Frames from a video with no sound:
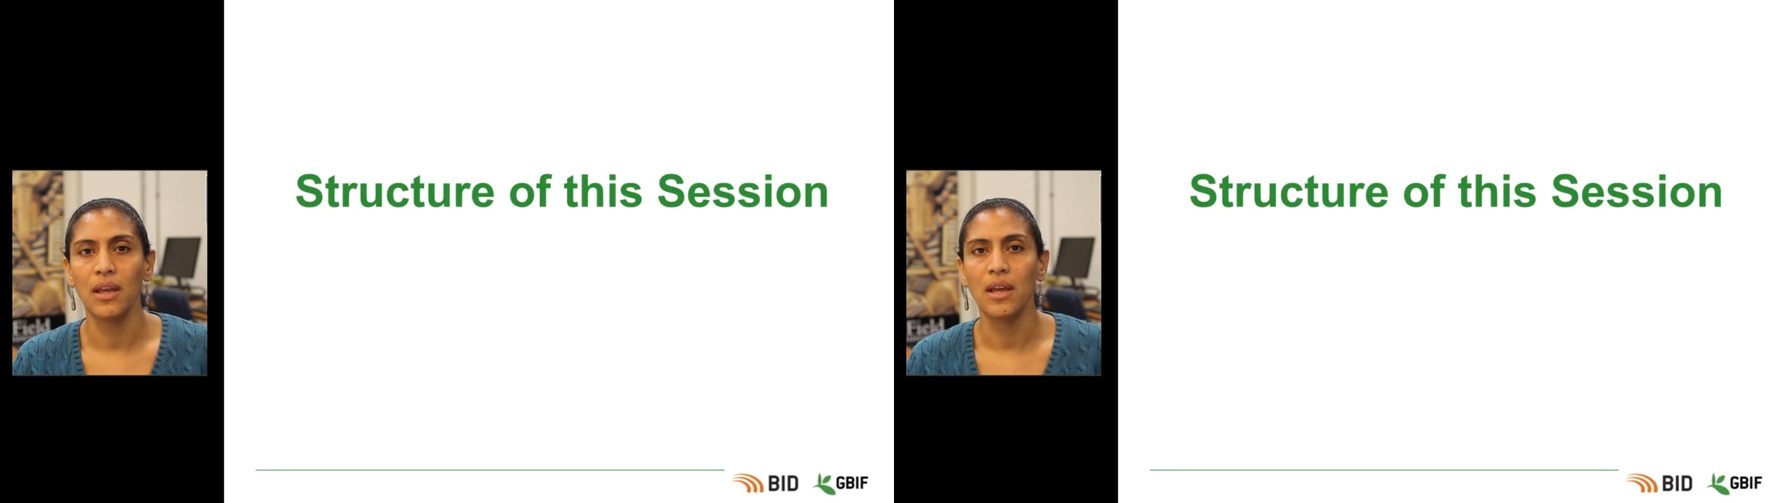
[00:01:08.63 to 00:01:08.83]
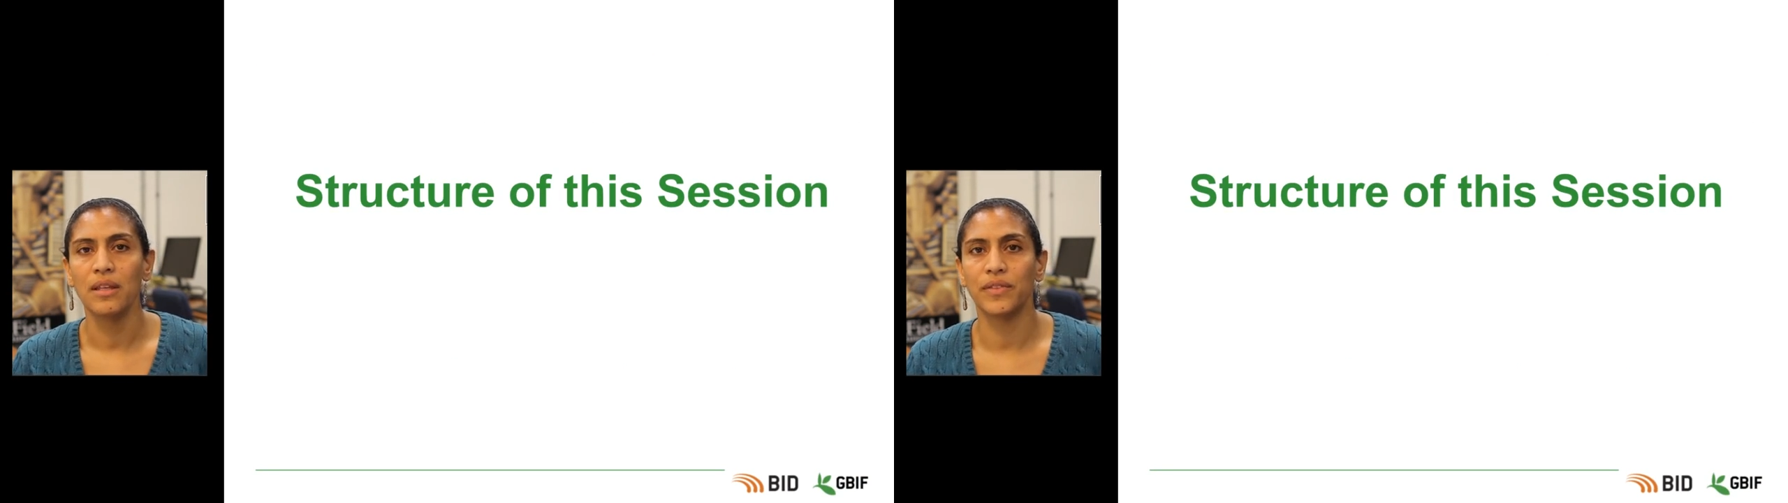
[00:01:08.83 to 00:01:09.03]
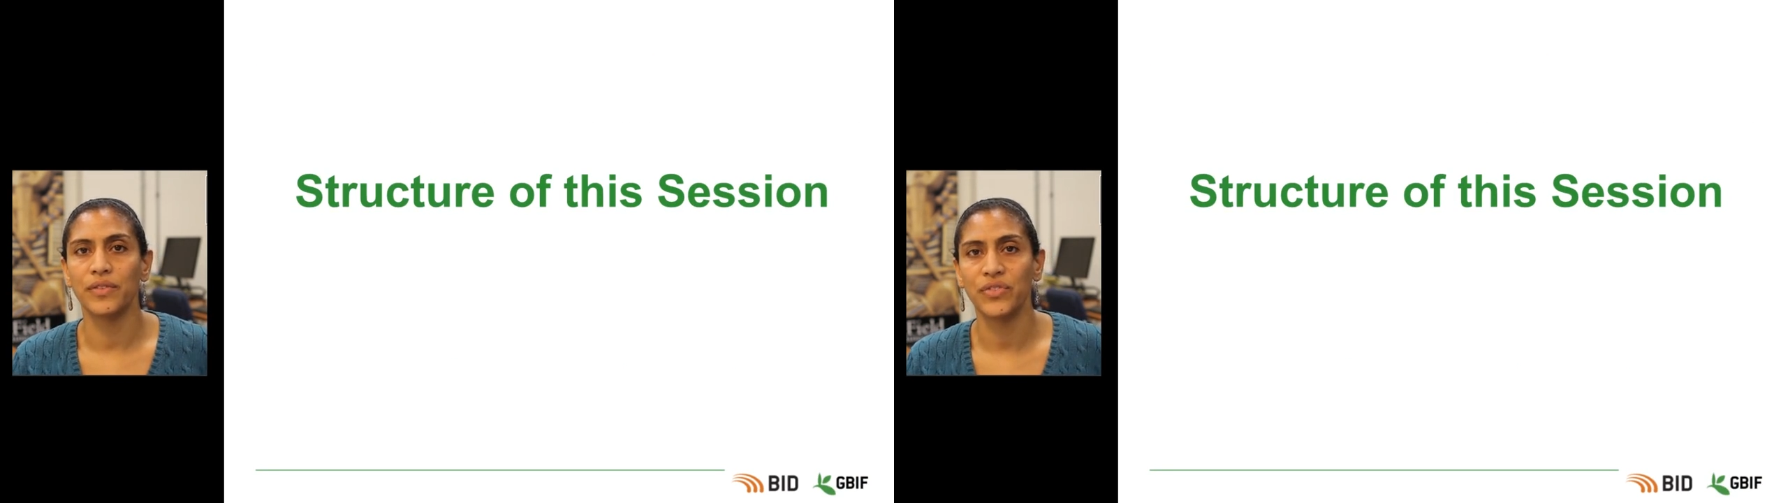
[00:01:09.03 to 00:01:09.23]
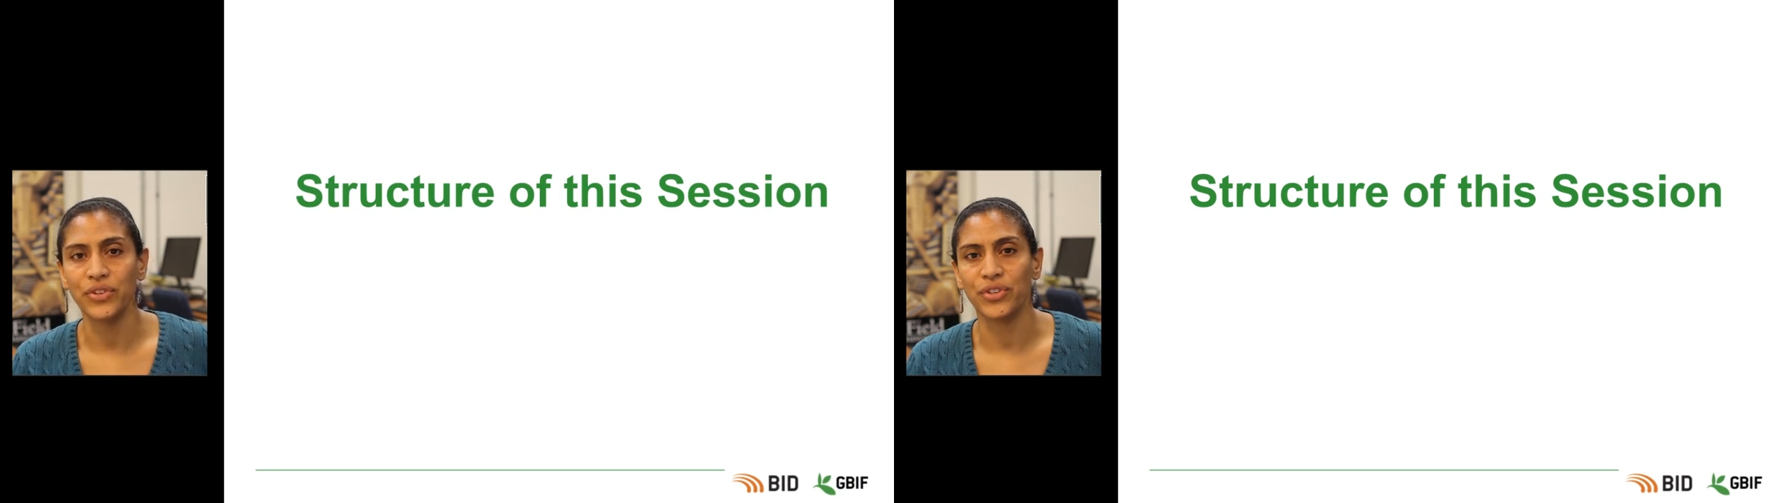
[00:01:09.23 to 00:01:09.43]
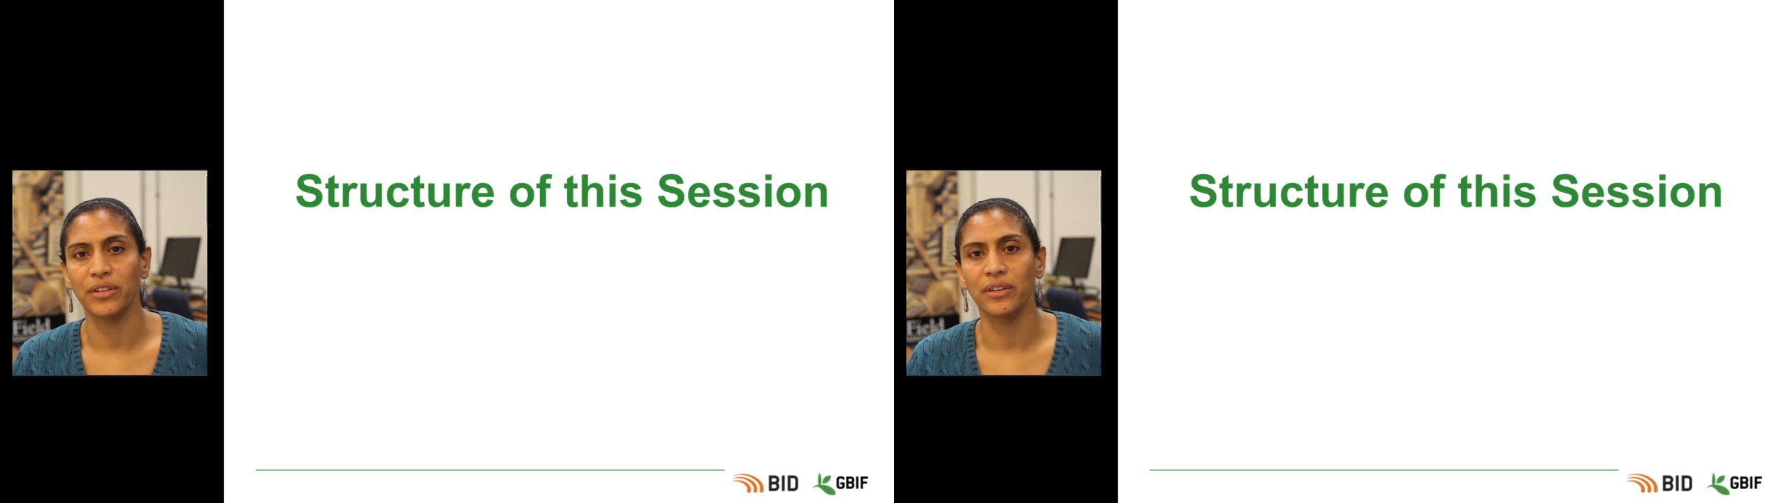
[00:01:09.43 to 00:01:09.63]
The
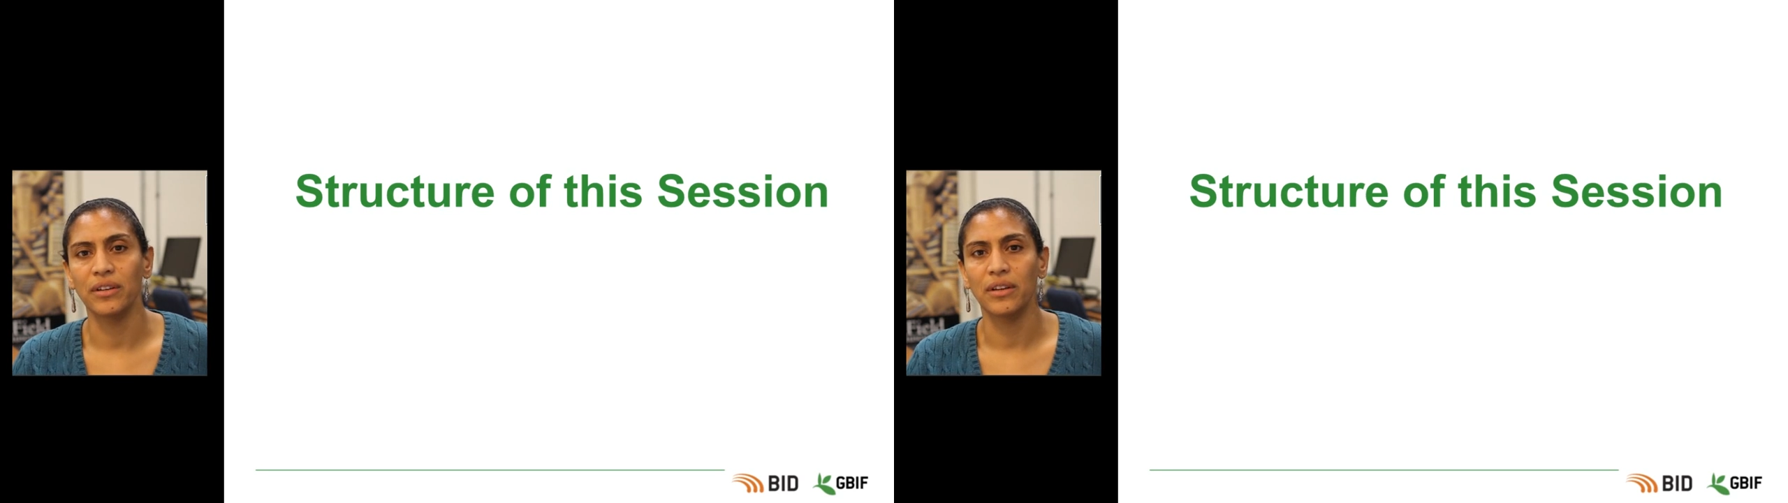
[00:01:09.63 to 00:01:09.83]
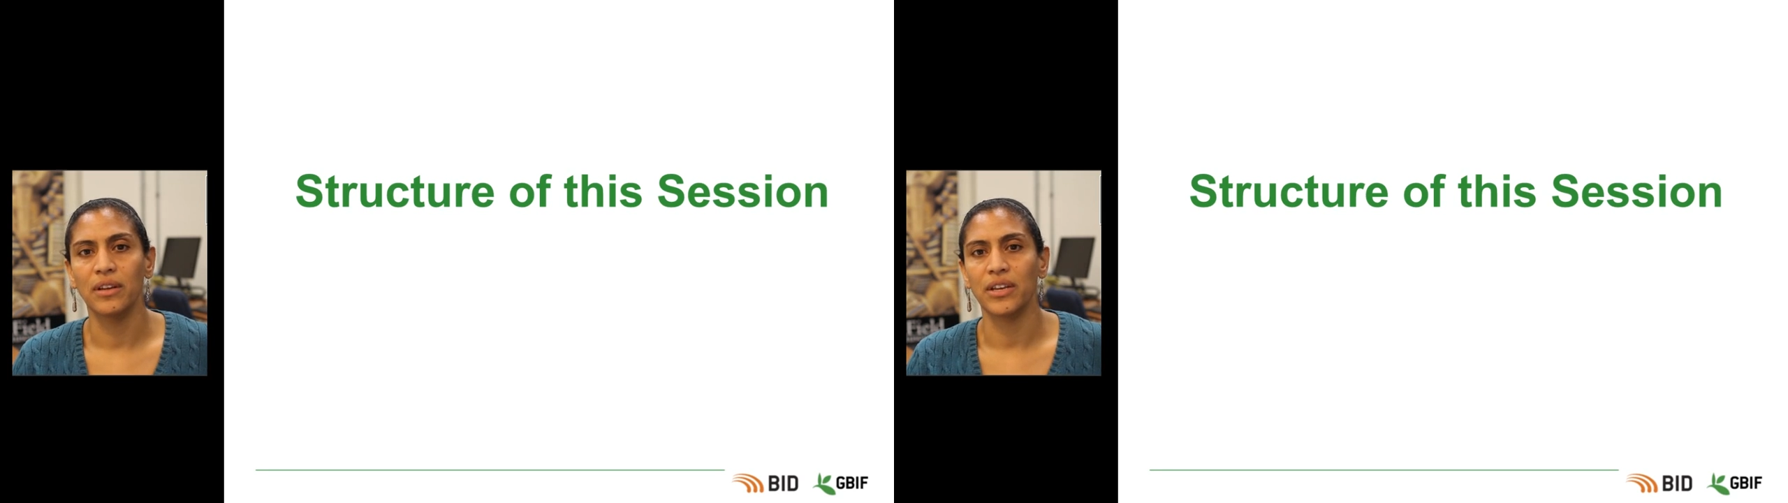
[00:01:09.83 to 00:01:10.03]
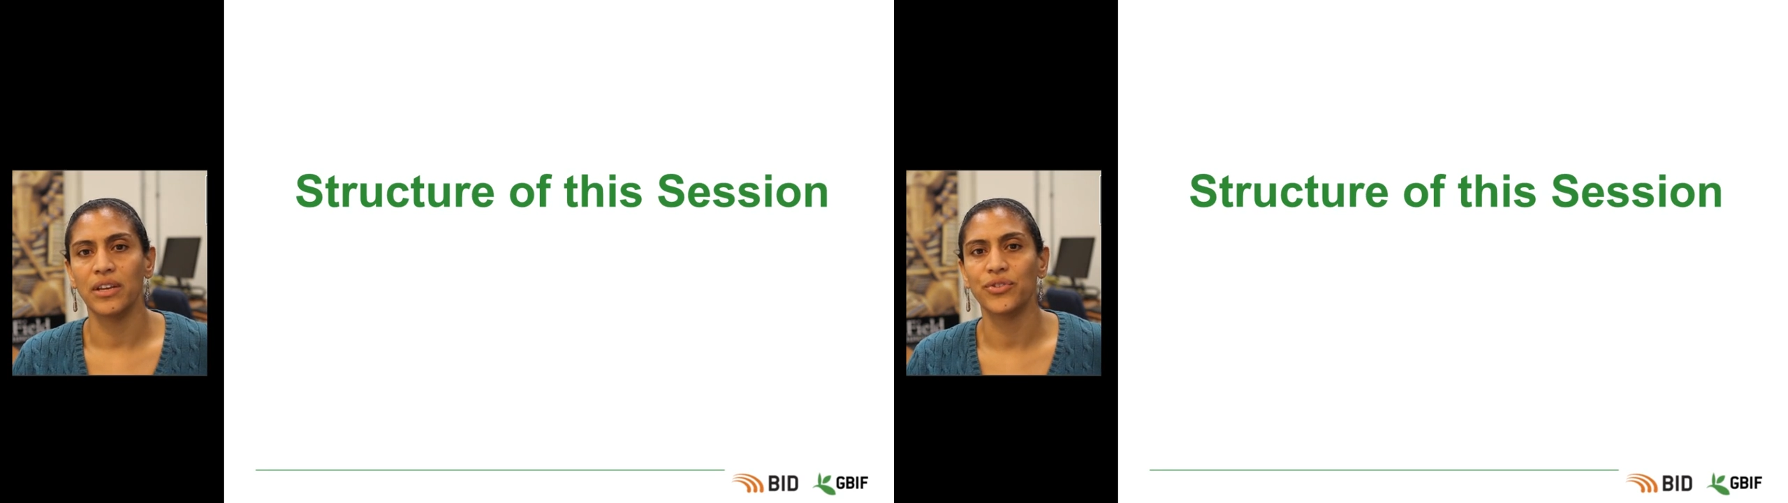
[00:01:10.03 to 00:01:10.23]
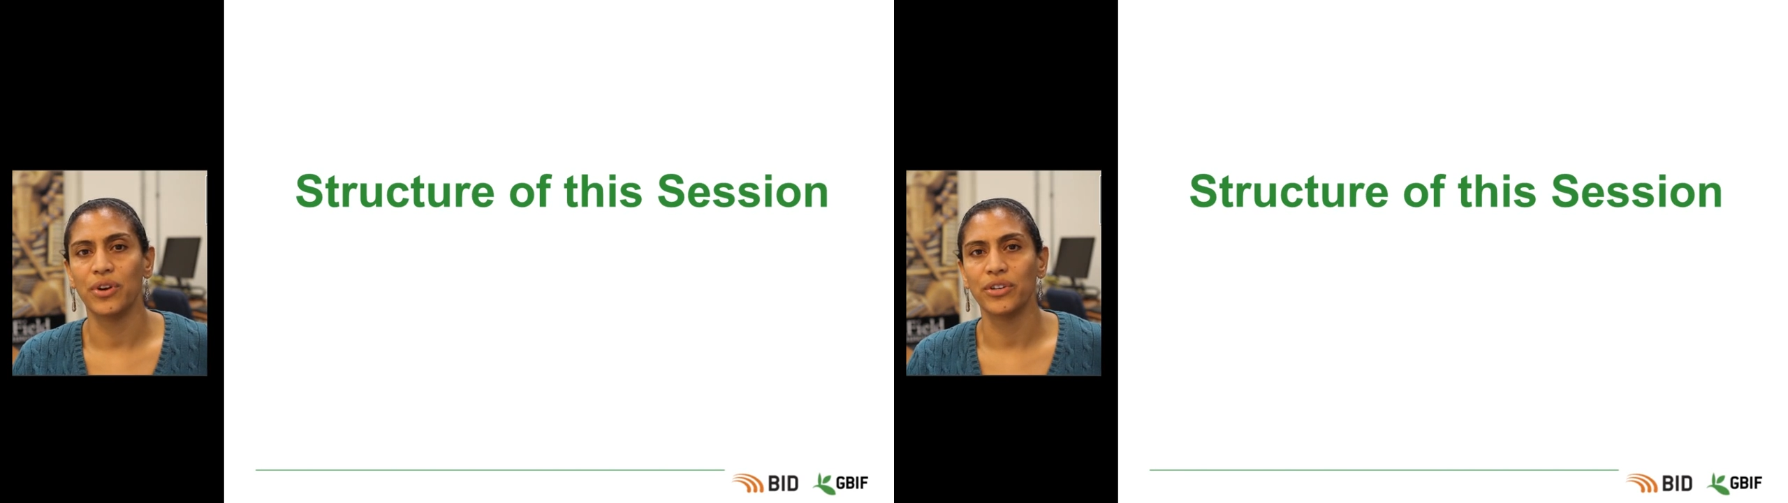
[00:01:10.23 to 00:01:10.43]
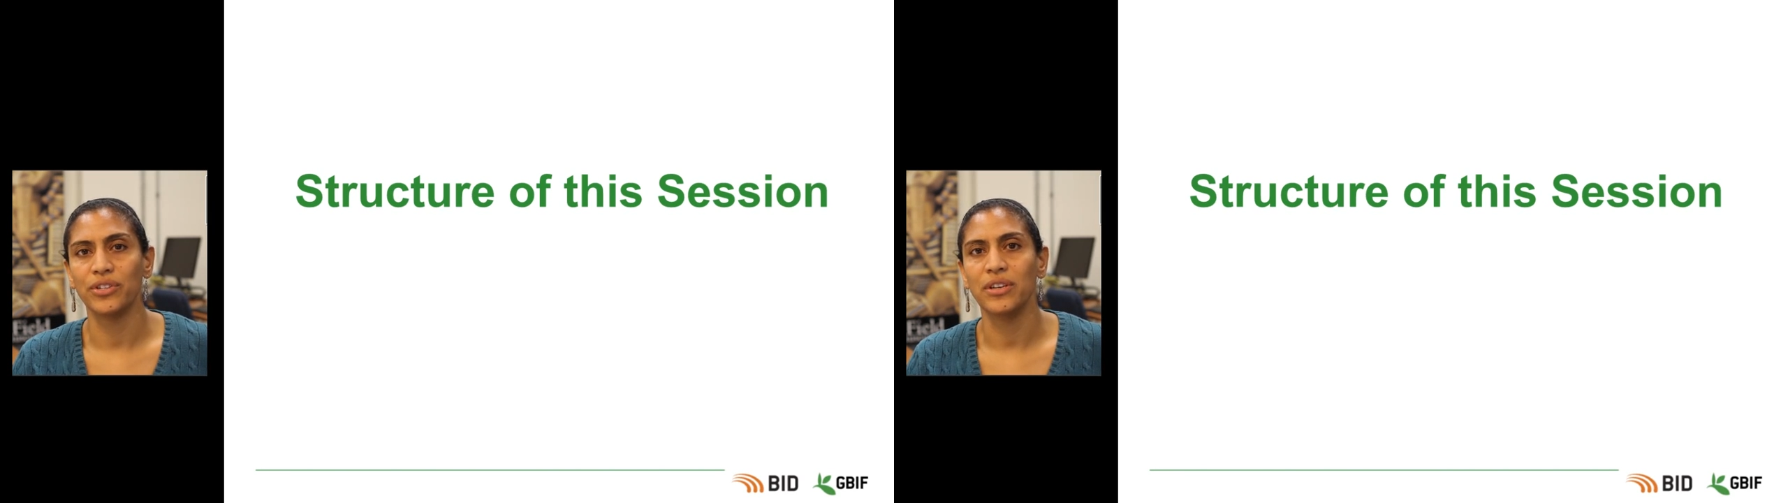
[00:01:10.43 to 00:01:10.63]
session is
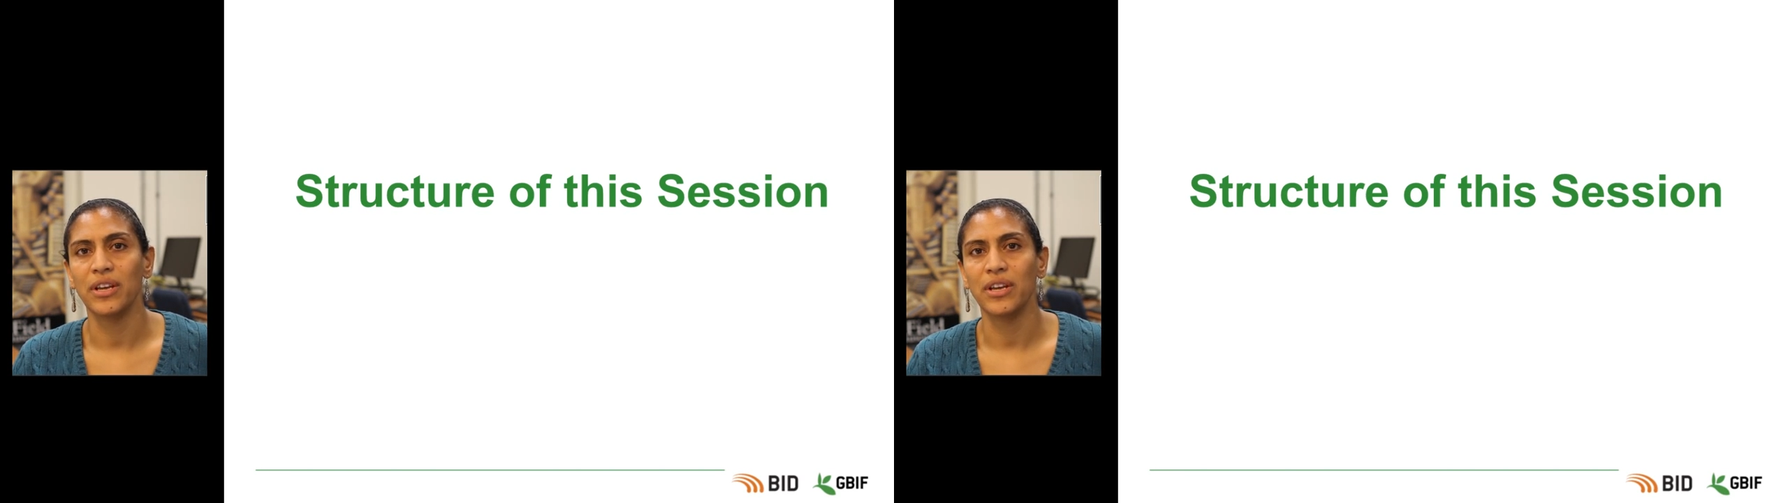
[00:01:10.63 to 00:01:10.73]
structured